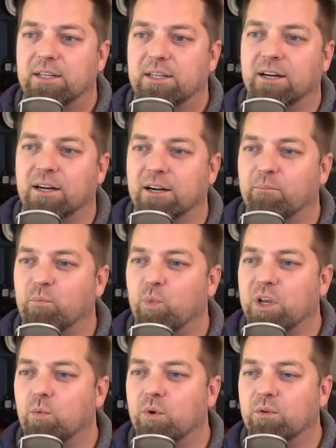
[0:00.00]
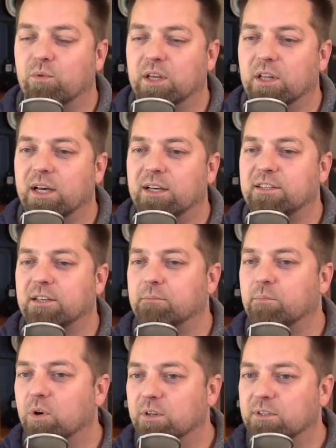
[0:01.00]
We realize the
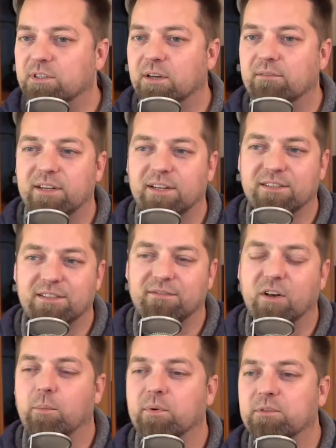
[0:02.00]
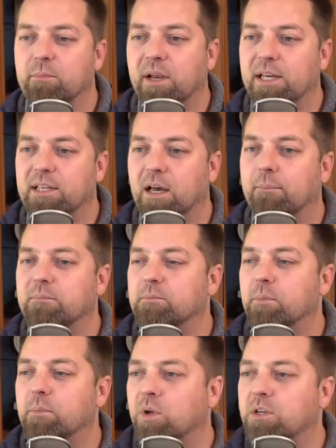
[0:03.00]
importance of it as developers many times,
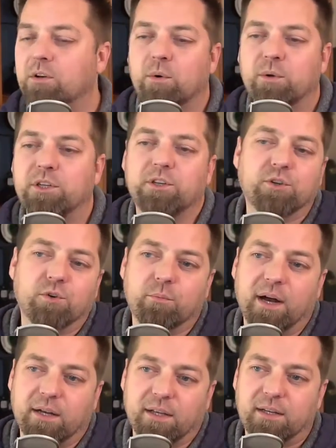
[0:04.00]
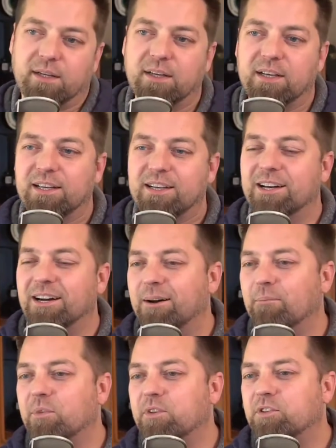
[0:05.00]
but we don't know what to do about it.